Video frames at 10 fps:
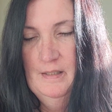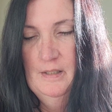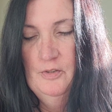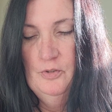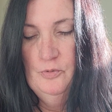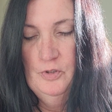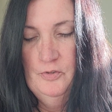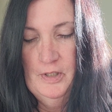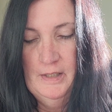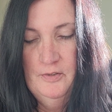So
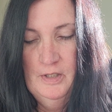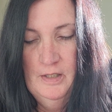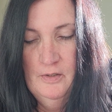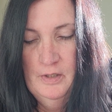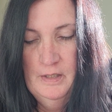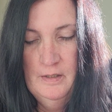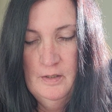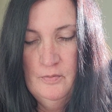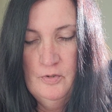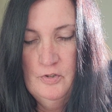just exhale
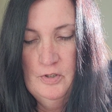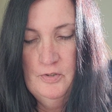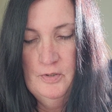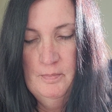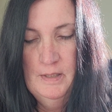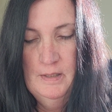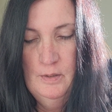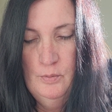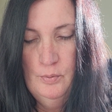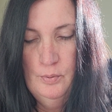here for just a minute.
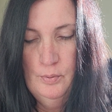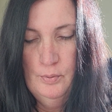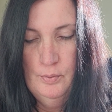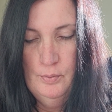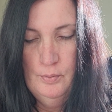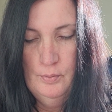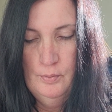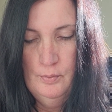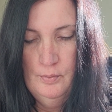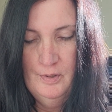
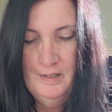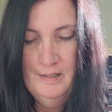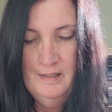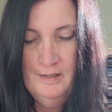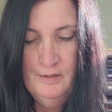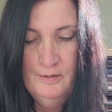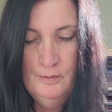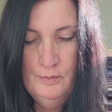Inhale.